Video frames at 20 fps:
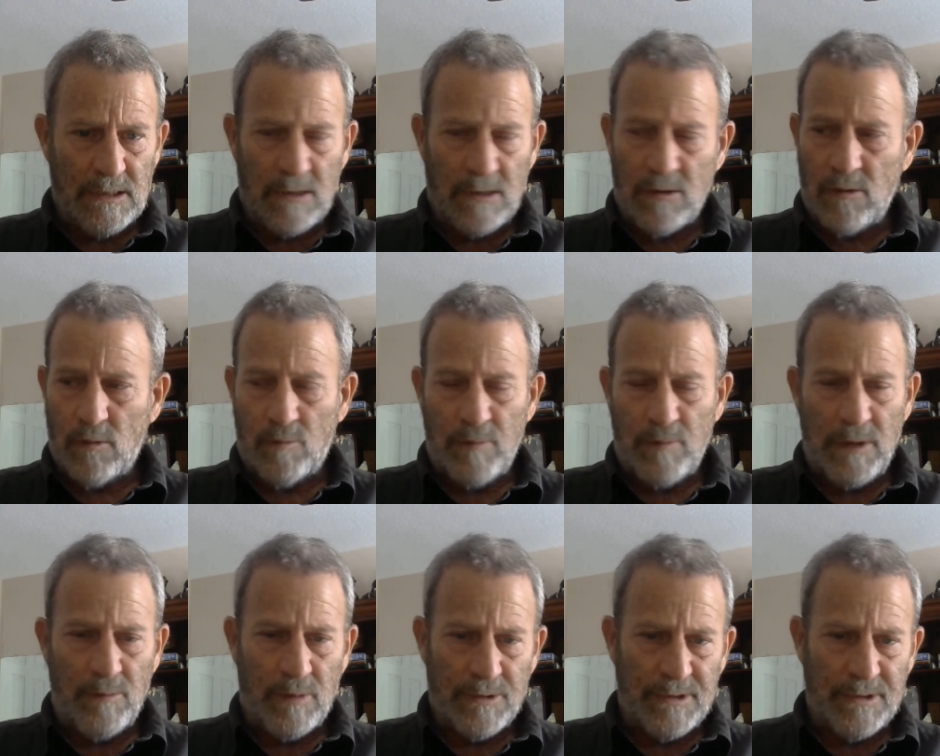you know,
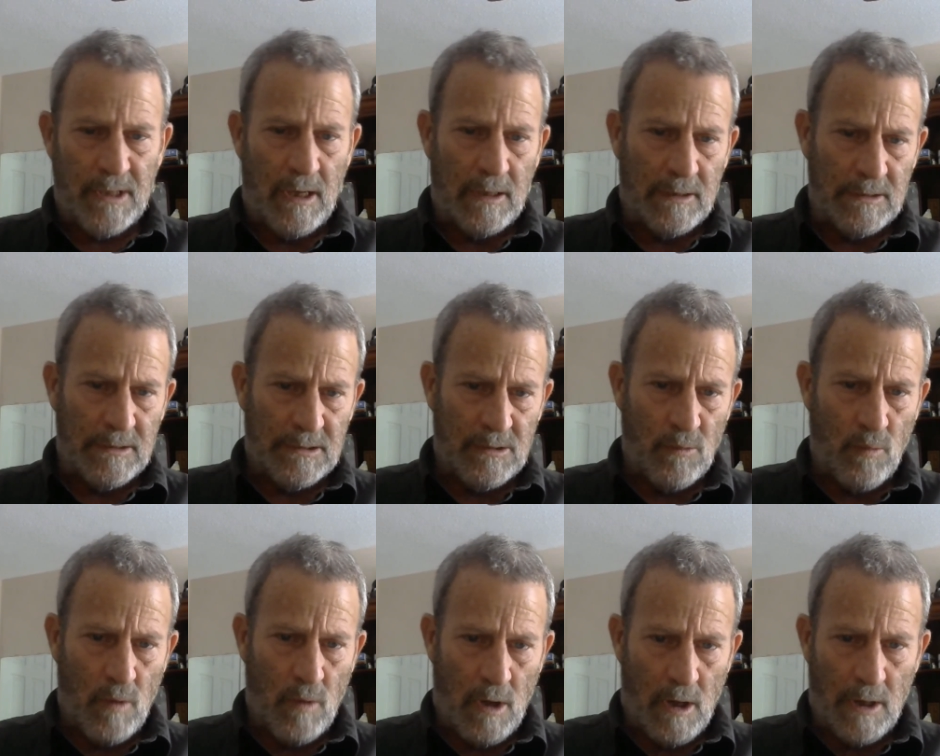people talking to
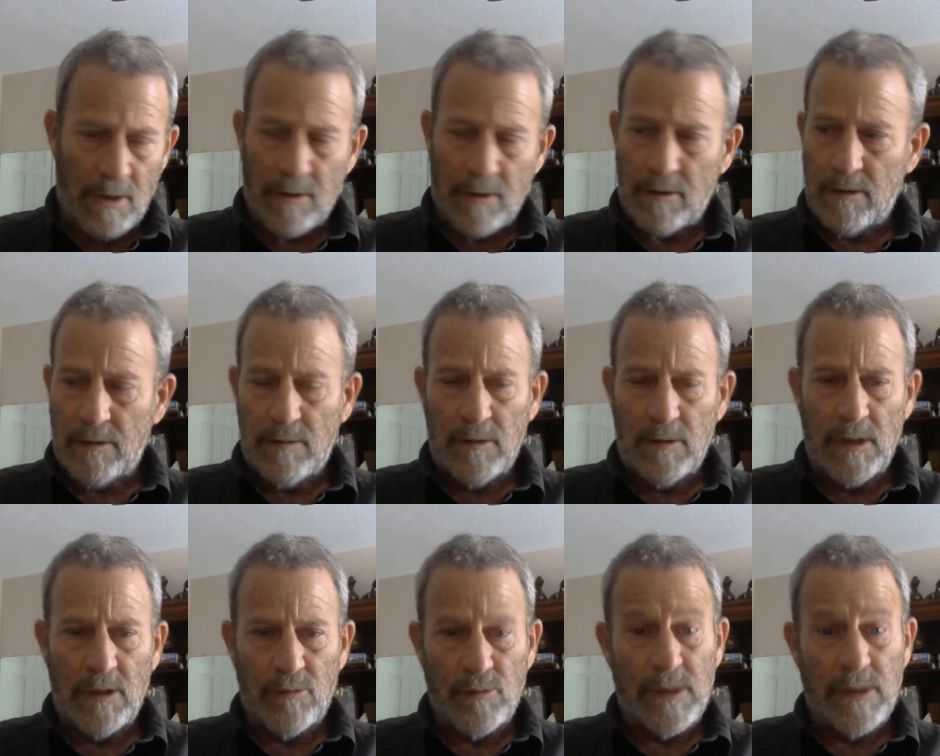water and
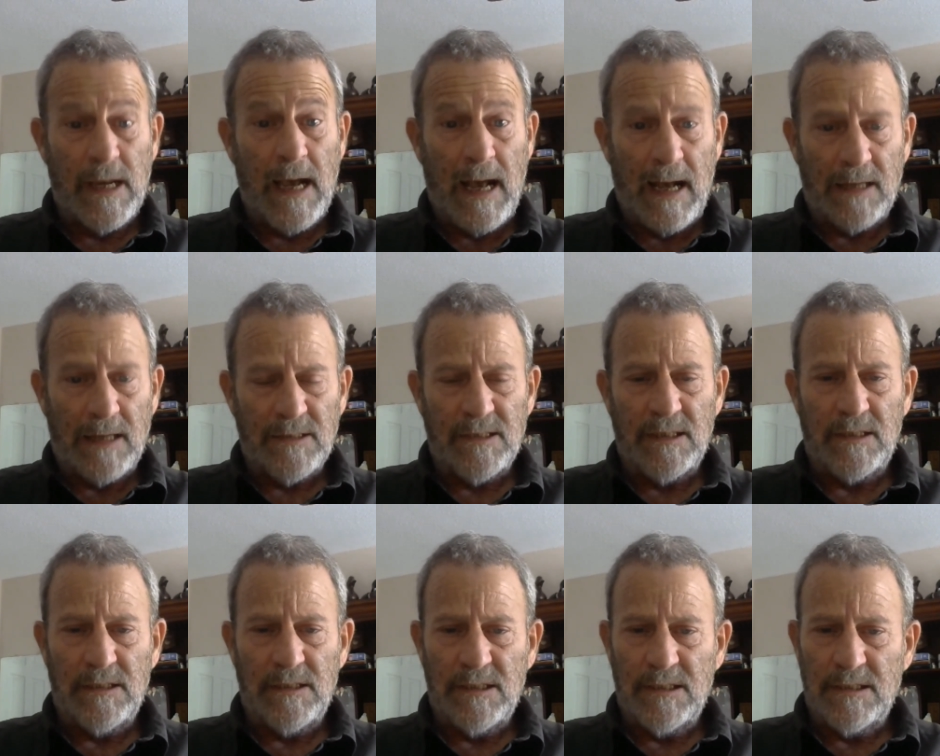it
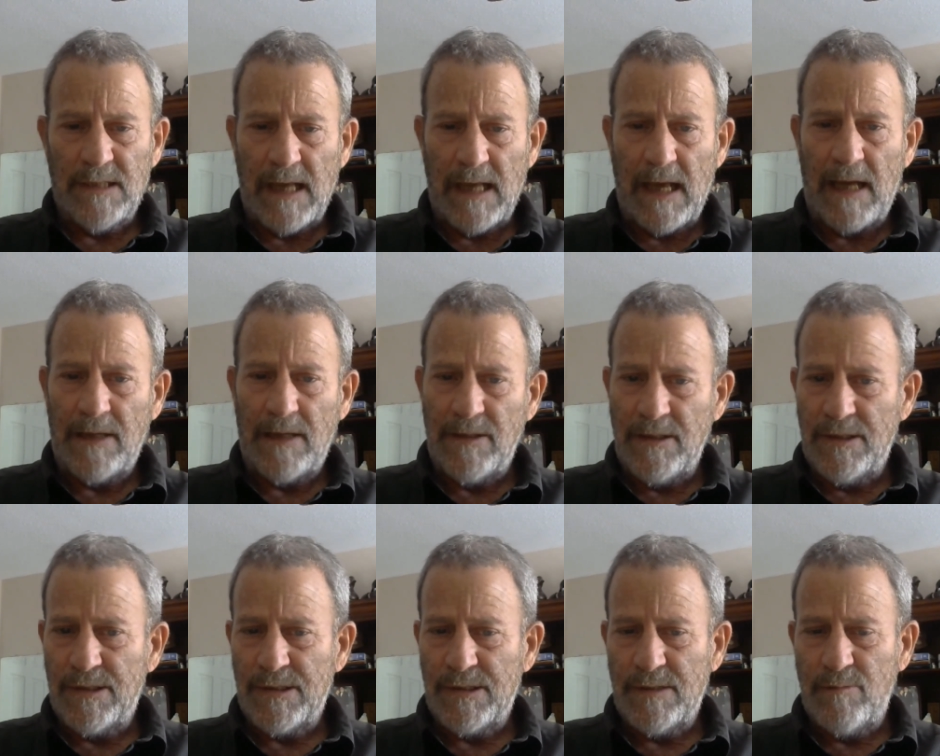reacting to
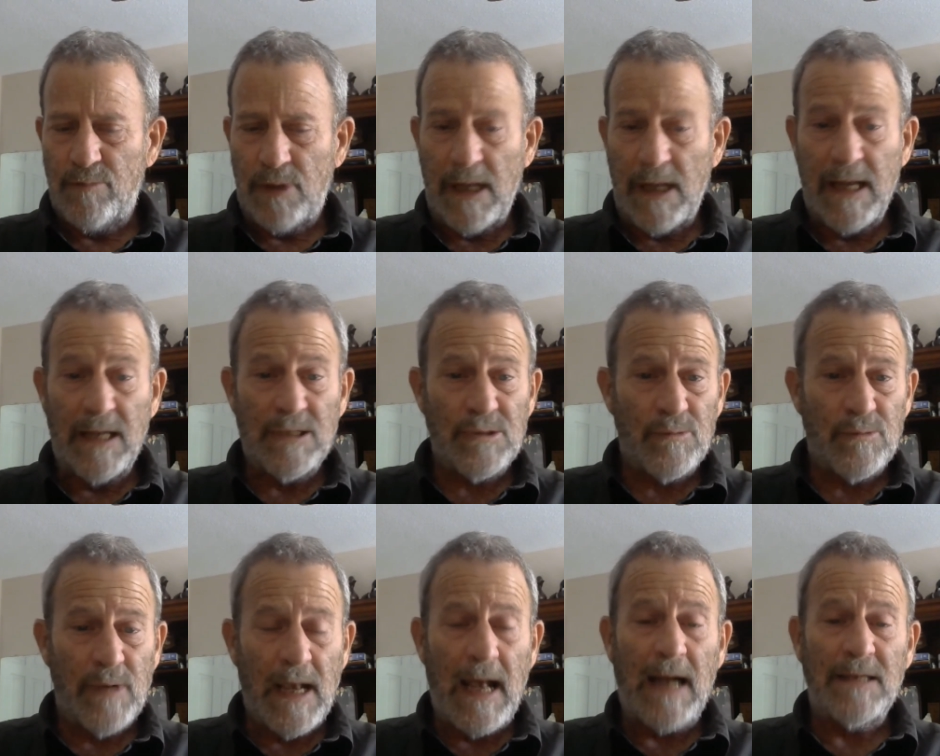sadness and plants
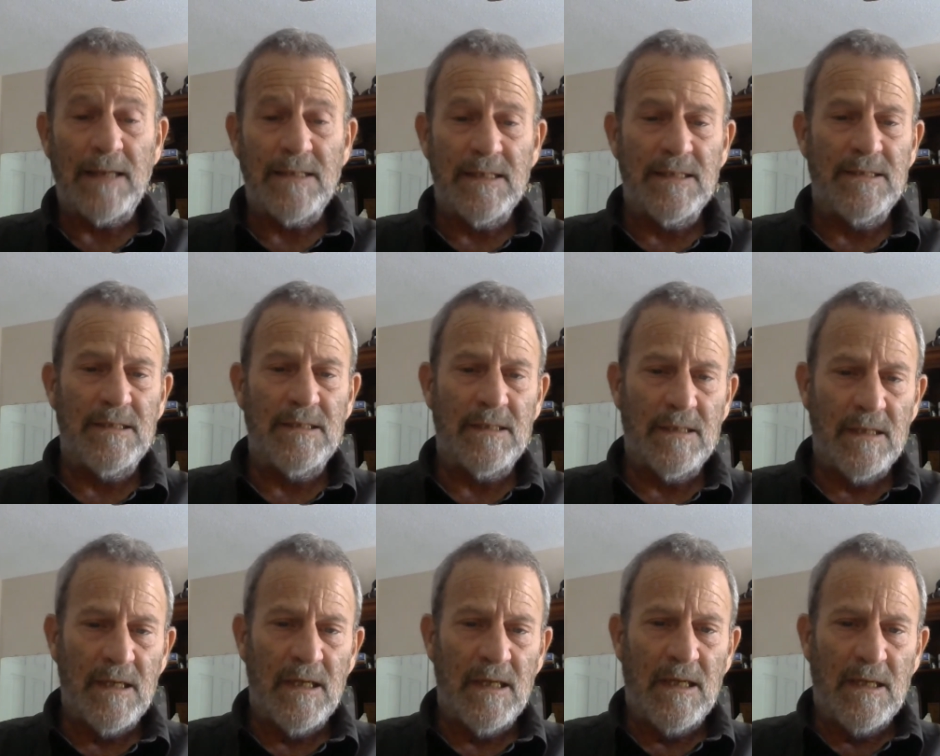reacting to, you